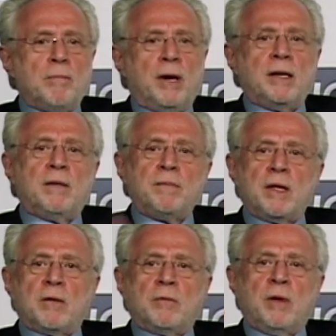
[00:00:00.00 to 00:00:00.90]
But
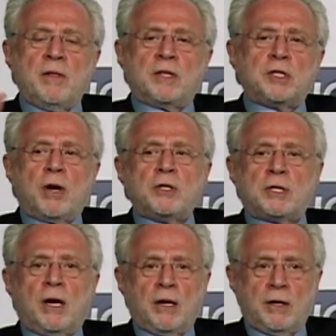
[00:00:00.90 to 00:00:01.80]
when the show
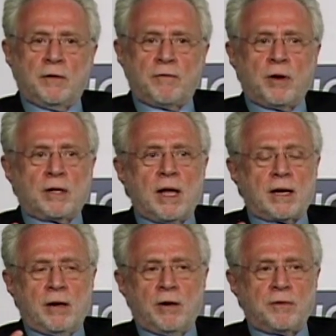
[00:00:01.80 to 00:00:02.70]
started at 4
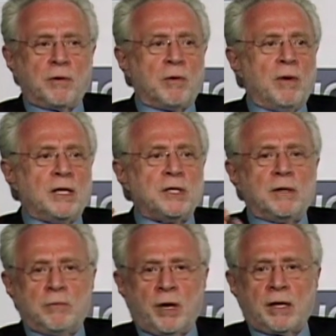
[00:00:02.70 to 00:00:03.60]
o'clock, I don't know if you were
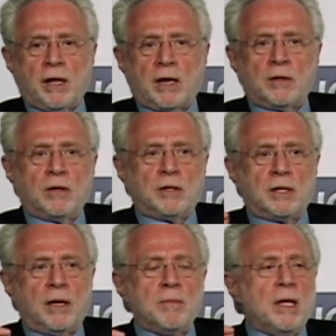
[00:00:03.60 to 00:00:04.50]
watching, 1 o'clock local
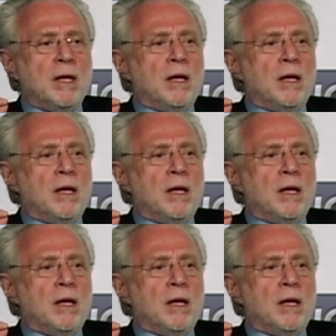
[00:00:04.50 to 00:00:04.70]
time,